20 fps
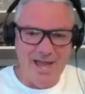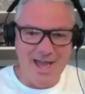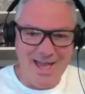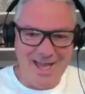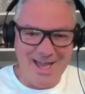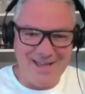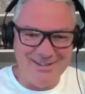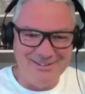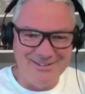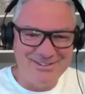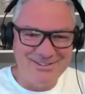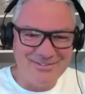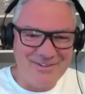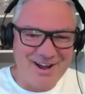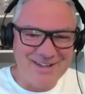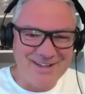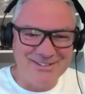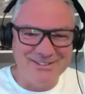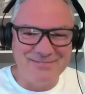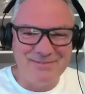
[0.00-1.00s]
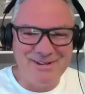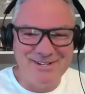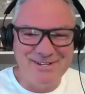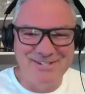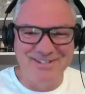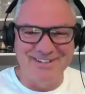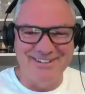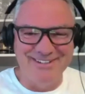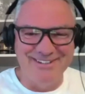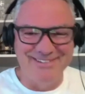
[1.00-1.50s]
Stefan's
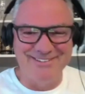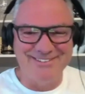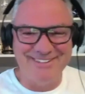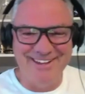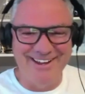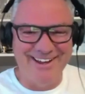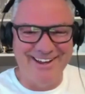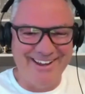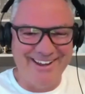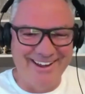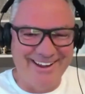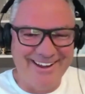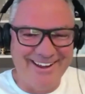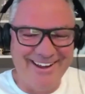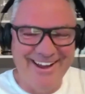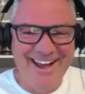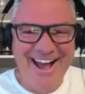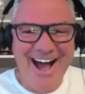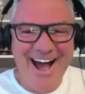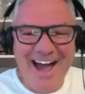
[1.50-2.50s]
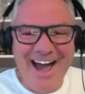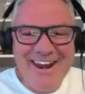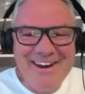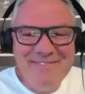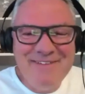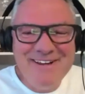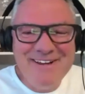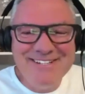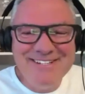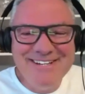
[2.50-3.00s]
speechless. I
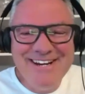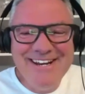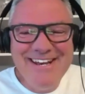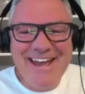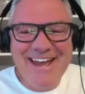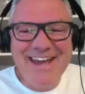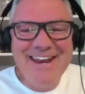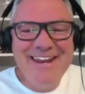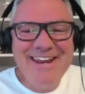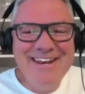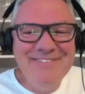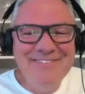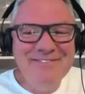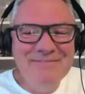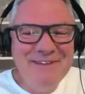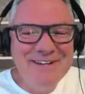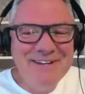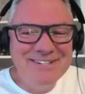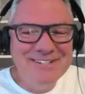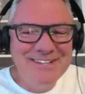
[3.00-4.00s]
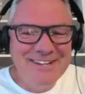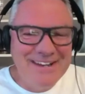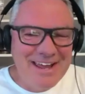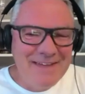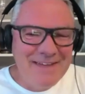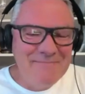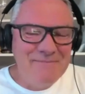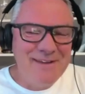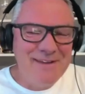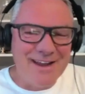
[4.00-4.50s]
didn't even mention the
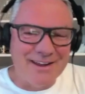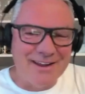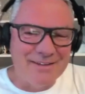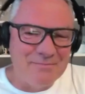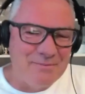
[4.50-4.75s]
name Piek.